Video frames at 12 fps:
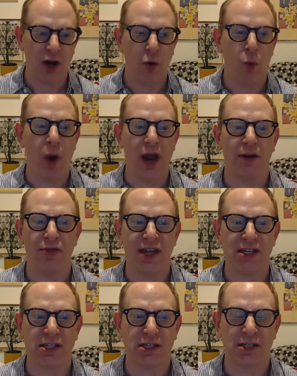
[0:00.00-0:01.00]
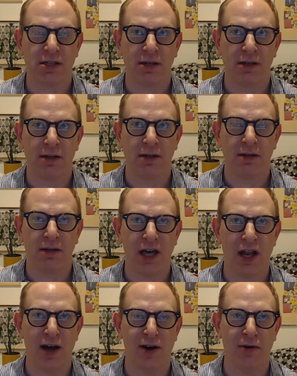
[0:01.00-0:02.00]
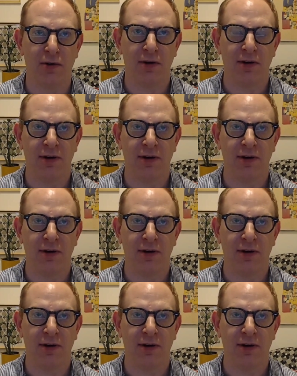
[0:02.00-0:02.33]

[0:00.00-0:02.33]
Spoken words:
where this, you know,